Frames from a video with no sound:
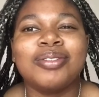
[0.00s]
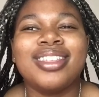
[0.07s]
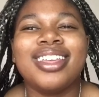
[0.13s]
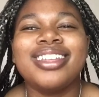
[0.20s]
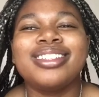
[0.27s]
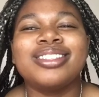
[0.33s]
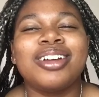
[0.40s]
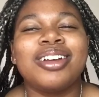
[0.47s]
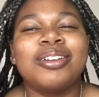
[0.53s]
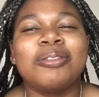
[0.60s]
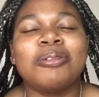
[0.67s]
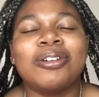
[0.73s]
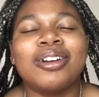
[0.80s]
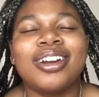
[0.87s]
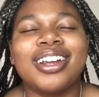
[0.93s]
That's not a
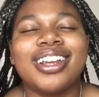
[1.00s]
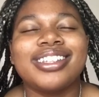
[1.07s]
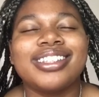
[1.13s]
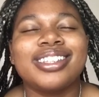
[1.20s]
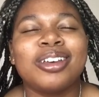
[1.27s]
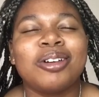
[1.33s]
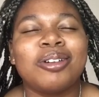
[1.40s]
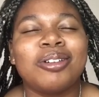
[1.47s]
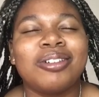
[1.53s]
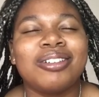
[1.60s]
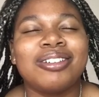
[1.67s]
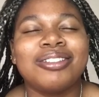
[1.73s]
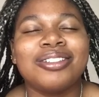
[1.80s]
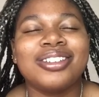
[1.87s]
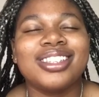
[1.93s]
word.
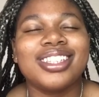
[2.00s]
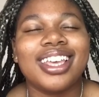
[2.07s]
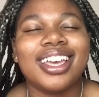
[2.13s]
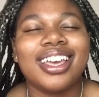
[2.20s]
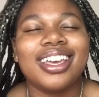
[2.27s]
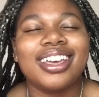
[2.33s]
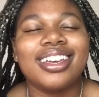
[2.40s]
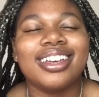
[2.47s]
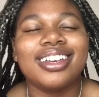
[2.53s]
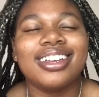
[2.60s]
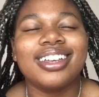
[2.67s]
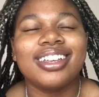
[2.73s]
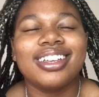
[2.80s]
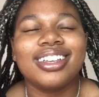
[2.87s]
Lesego, re-saying.